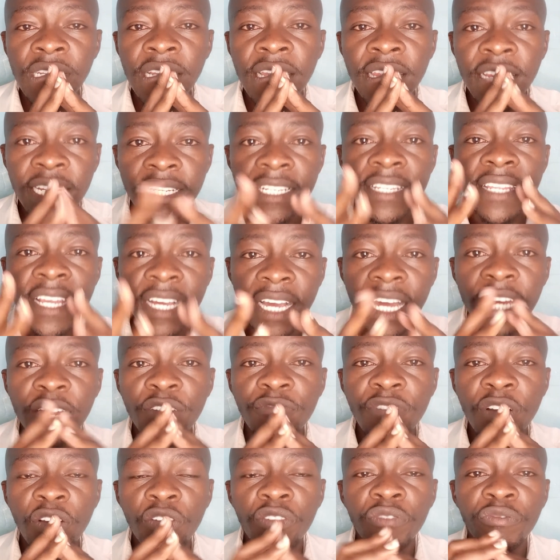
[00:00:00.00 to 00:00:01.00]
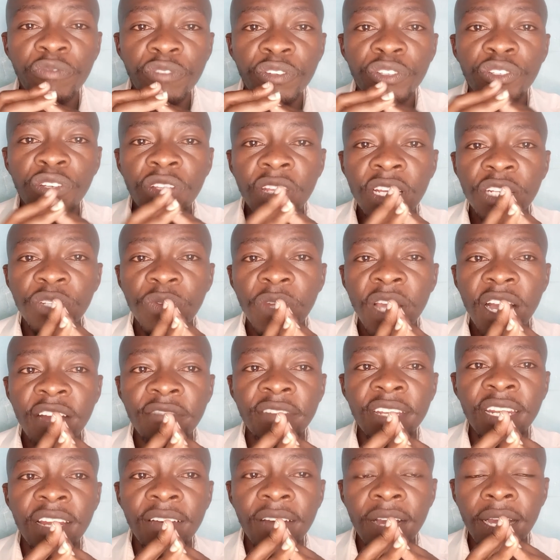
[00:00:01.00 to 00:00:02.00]
That is the kind of a confusion that we
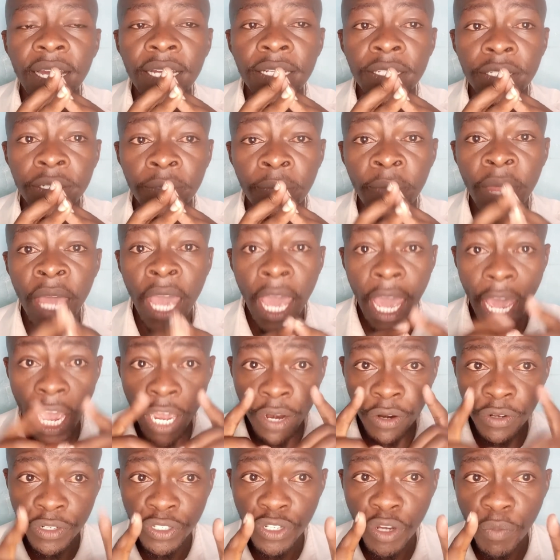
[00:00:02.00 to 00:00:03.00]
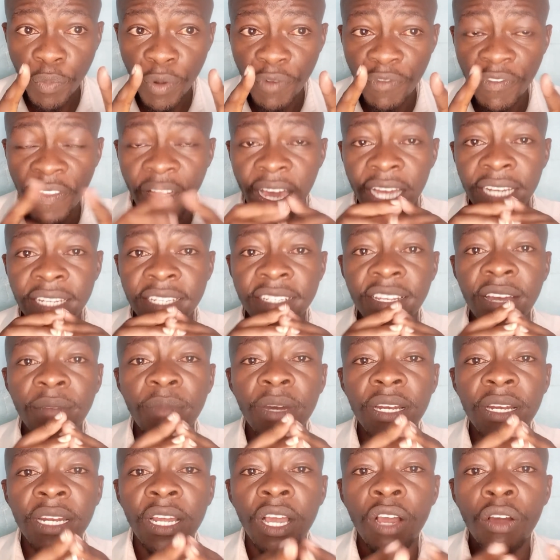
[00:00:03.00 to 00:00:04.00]
have in our country. And on top of that,
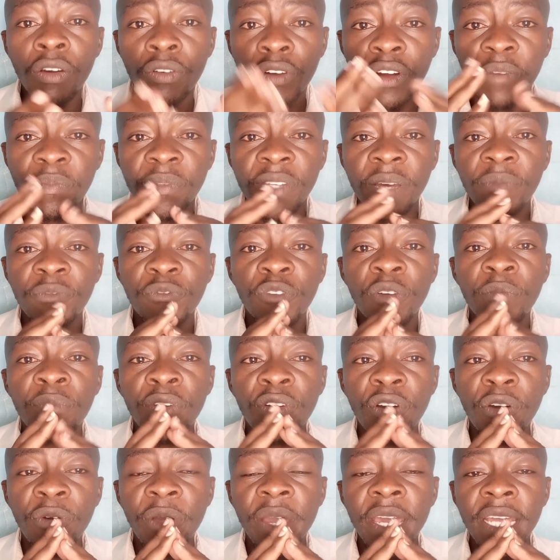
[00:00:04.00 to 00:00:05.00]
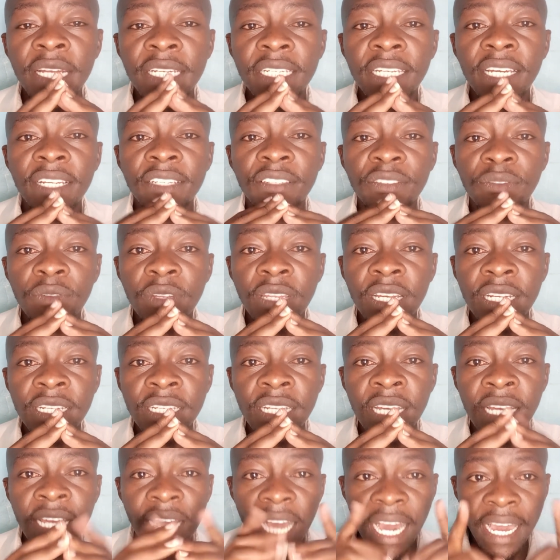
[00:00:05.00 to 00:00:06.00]
someone crops up from nowhere and tells you that
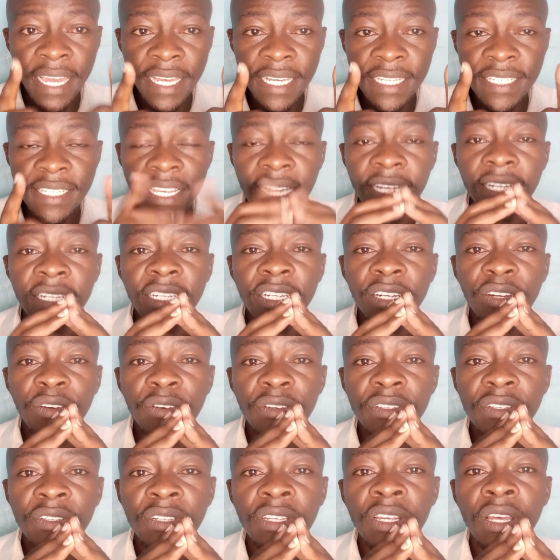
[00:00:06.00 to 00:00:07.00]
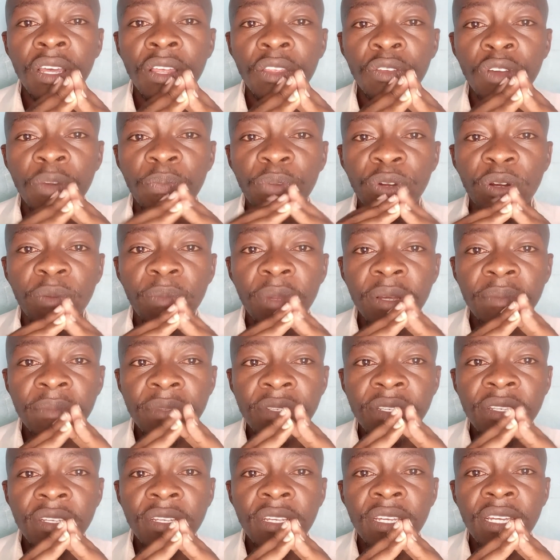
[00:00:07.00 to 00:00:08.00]
I exactly knows your
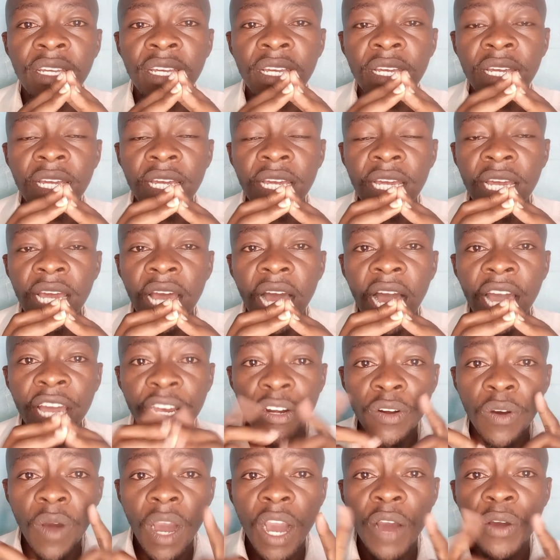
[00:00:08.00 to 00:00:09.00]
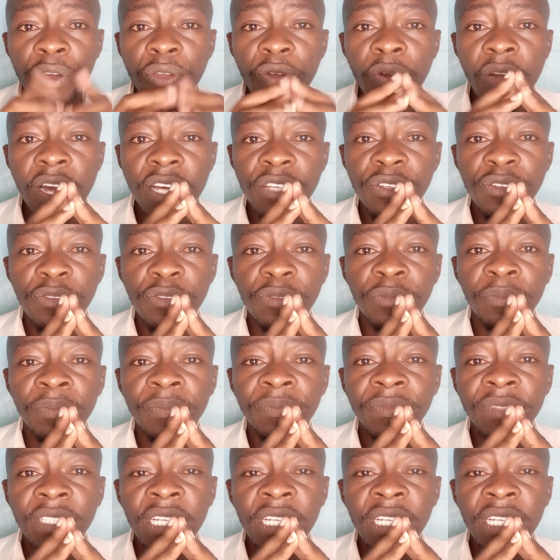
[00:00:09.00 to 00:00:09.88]
problems. I know how you hustle.